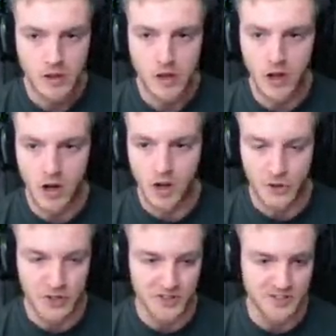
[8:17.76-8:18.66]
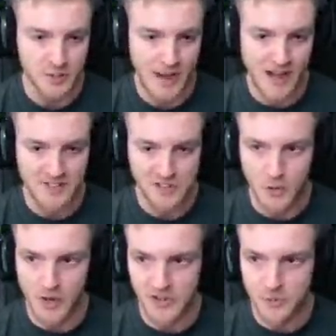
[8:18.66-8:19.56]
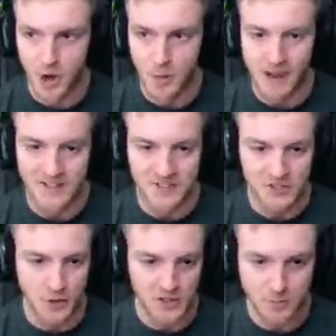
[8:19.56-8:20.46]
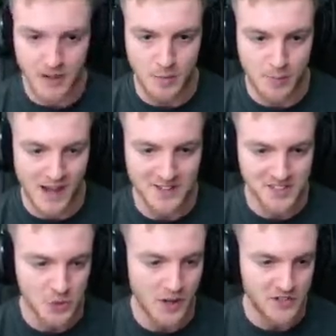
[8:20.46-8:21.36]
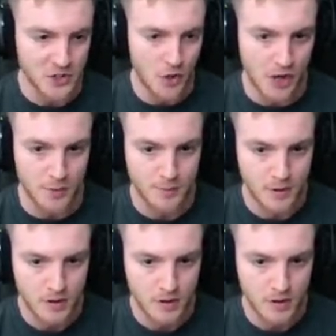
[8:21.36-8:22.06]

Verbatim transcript: Oh, dude, this is a bad situation, bro. Bad situation, baby. Bad situation. Hold up.